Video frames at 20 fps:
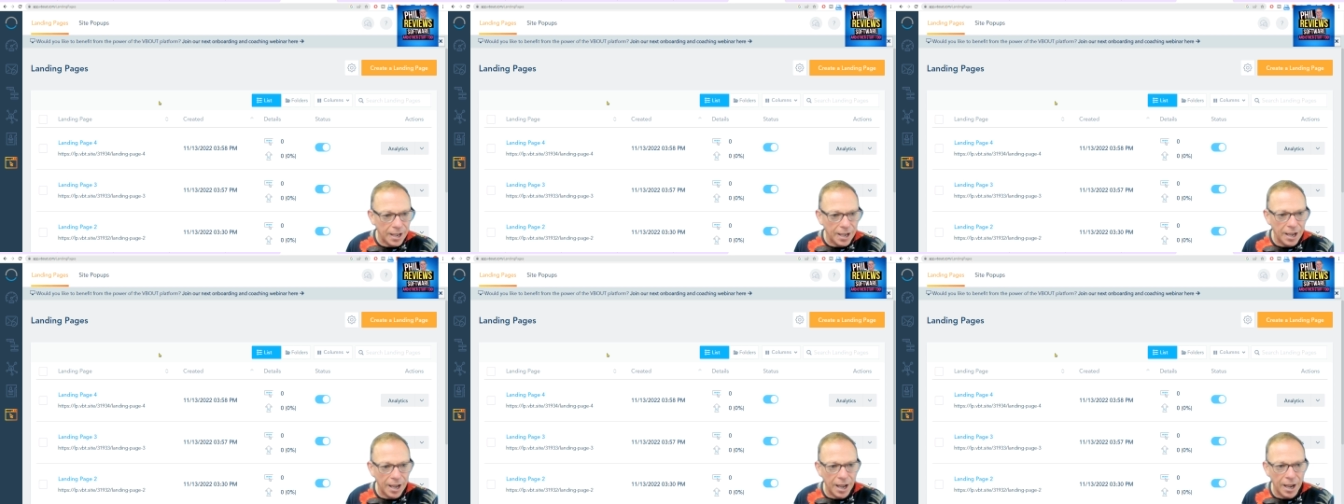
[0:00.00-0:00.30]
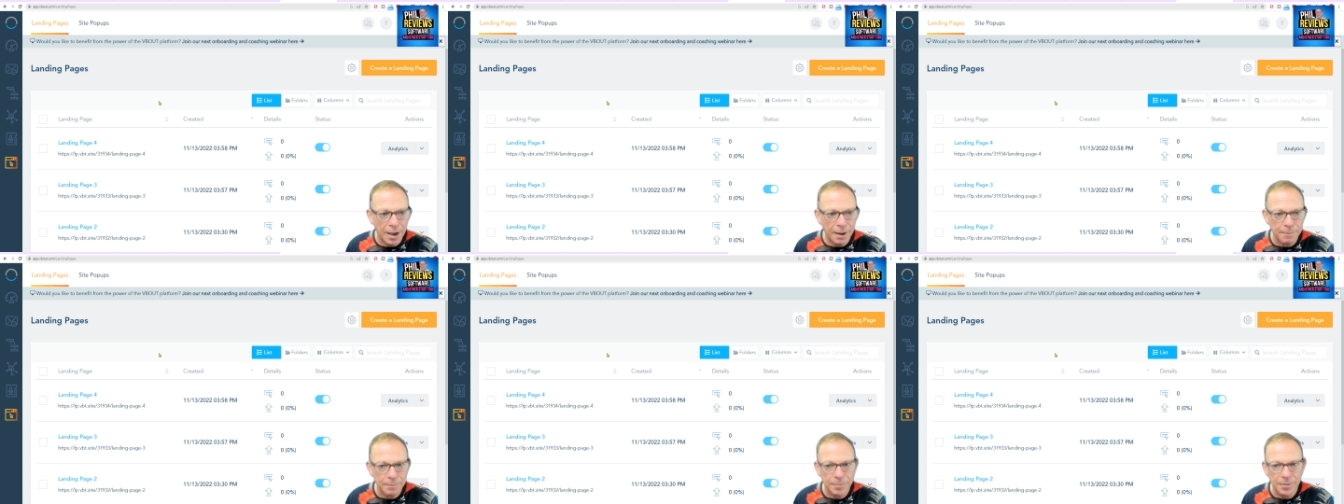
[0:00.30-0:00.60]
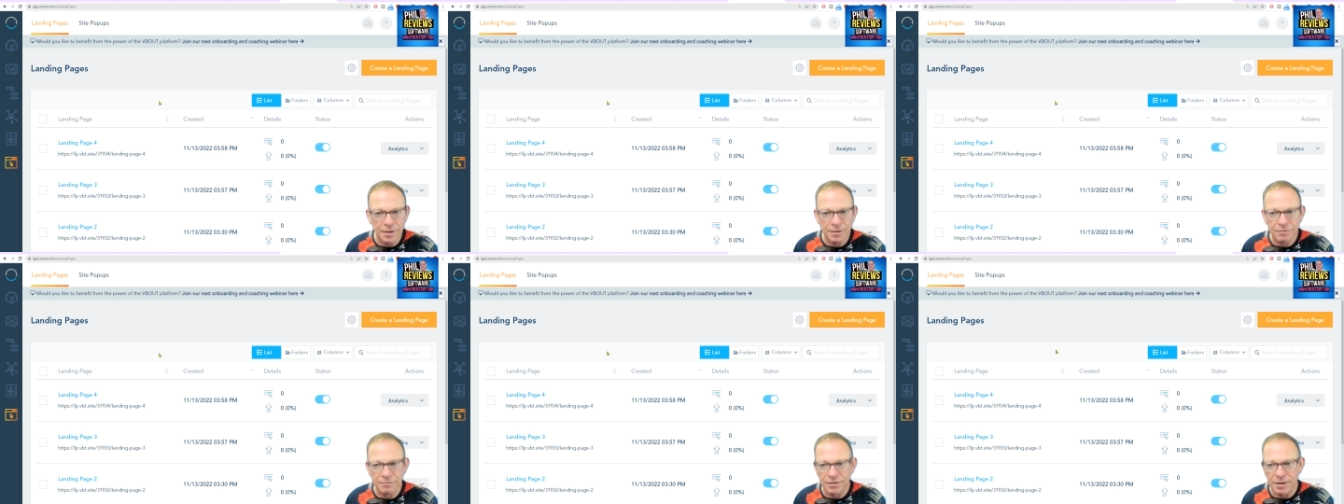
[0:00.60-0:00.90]
um,
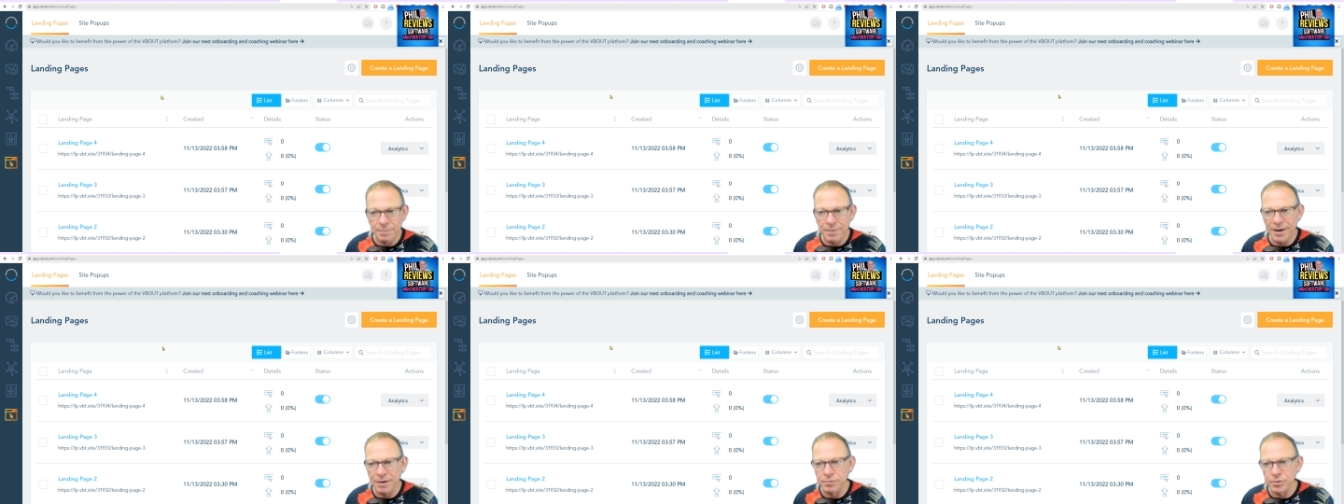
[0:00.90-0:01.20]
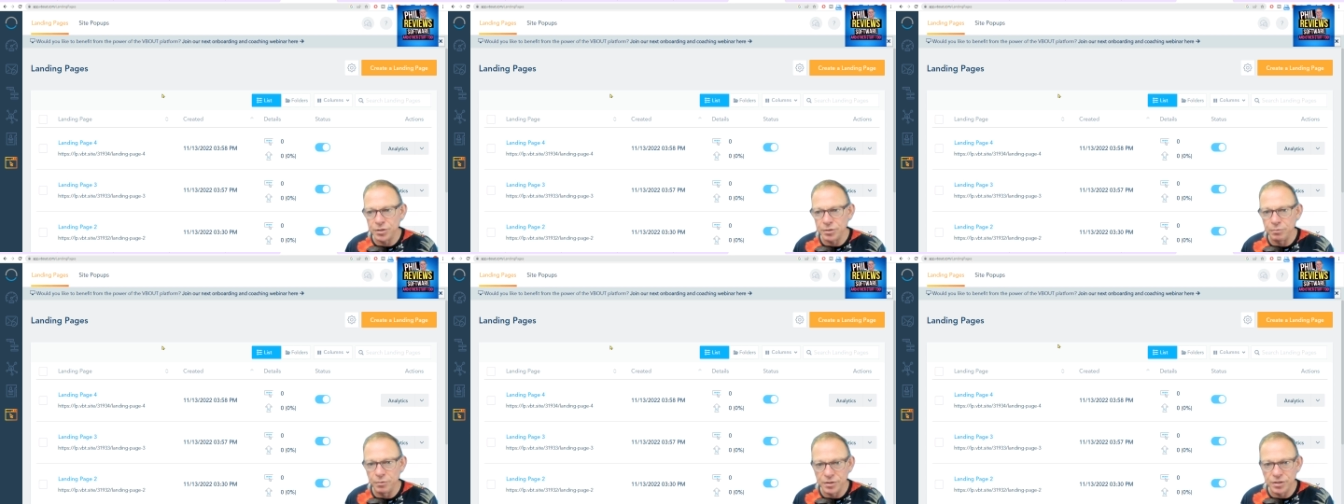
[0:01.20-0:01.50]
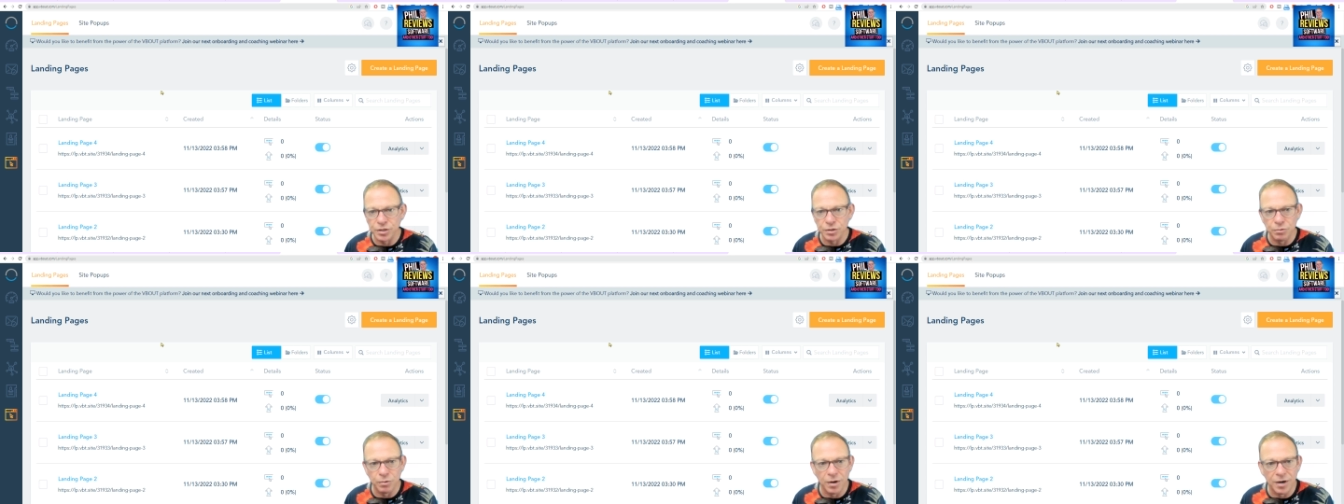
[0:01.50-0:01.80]
Vbout, which
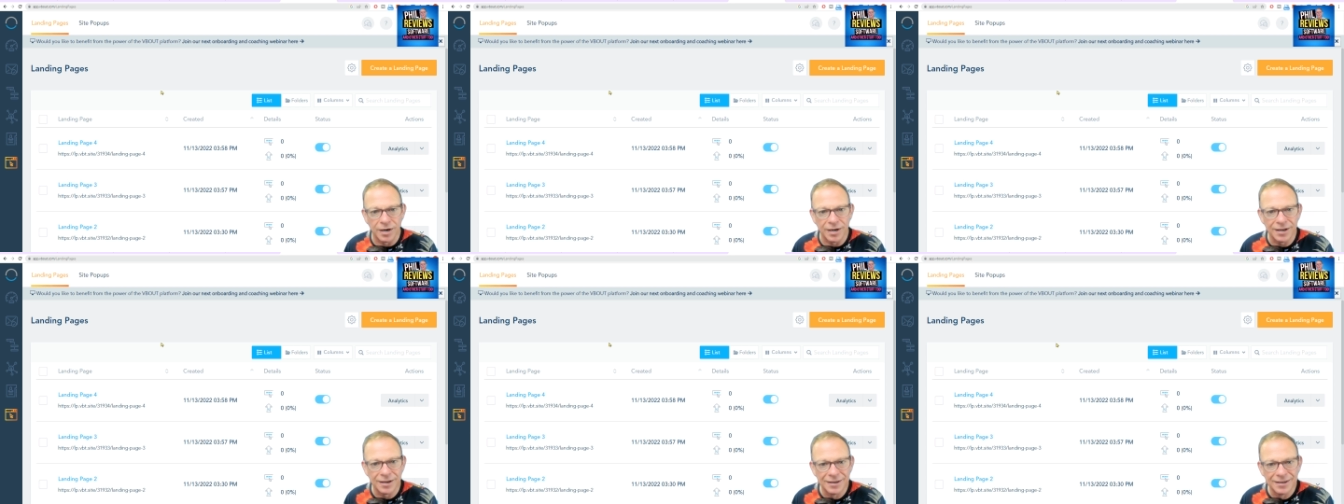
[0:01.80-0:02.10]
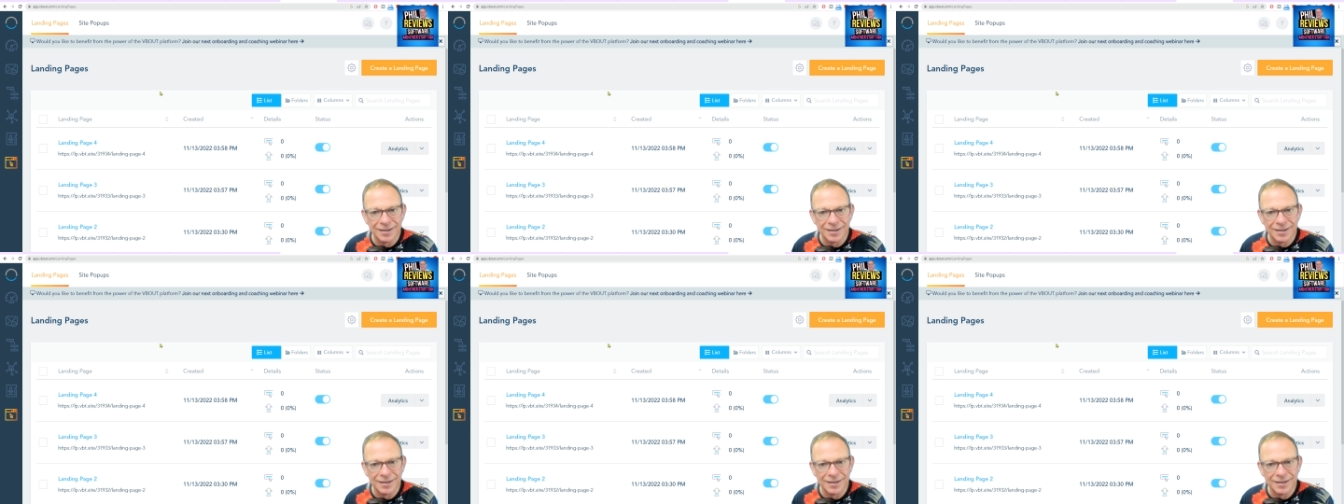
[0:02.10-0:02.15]
is why